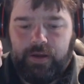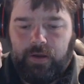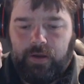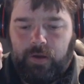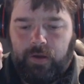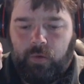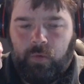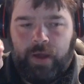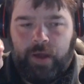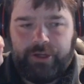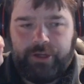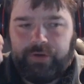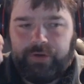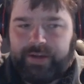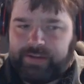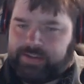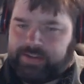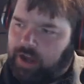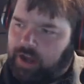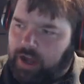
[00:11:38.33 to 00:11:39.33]
while you
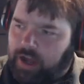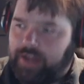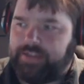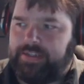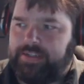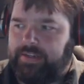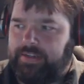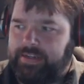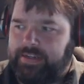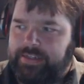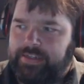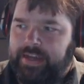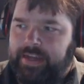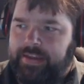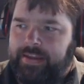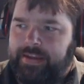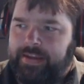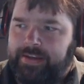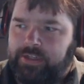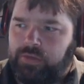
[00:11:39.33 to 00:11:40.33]
can constantly say
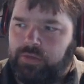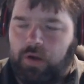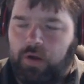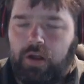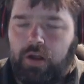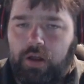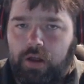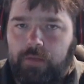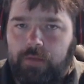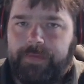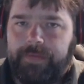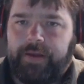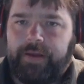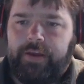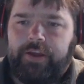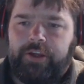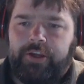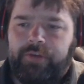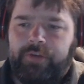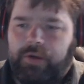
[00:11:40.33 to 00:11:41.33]
that it's wrong,
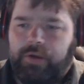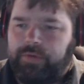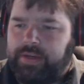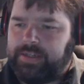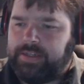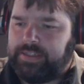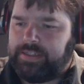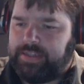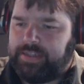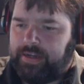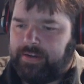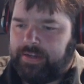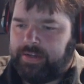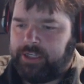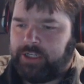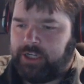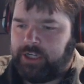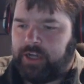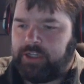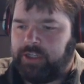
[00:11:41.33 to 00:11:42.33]
you don't necessarily
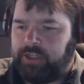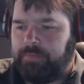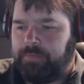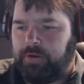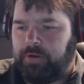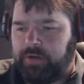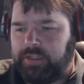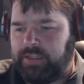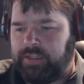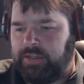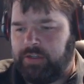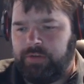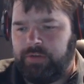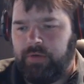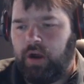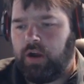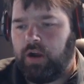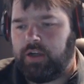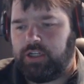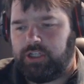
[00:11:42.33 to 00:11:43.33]
judge the person too
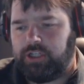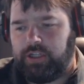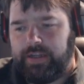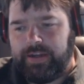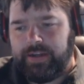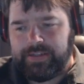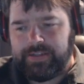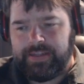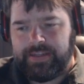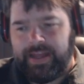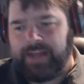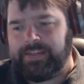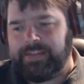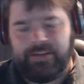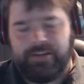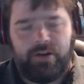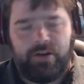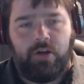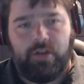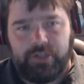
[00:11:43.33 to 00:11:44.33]
harshly because that's
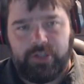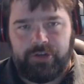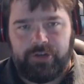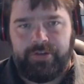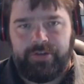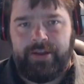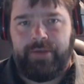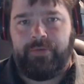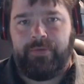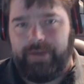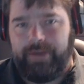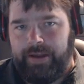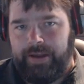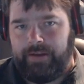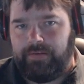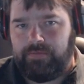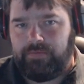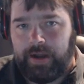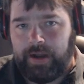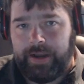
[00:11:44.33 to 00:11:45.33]
the culture they were in,
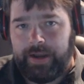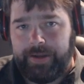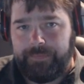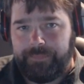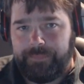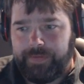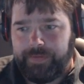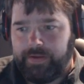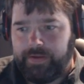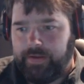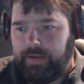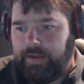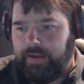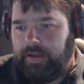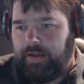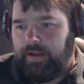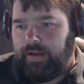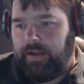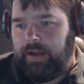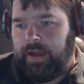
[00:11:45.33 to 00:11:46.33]
right?
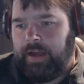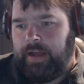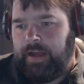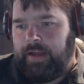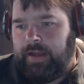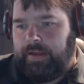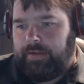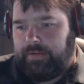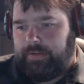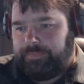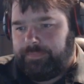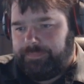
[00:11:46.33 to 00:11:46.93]
Uh,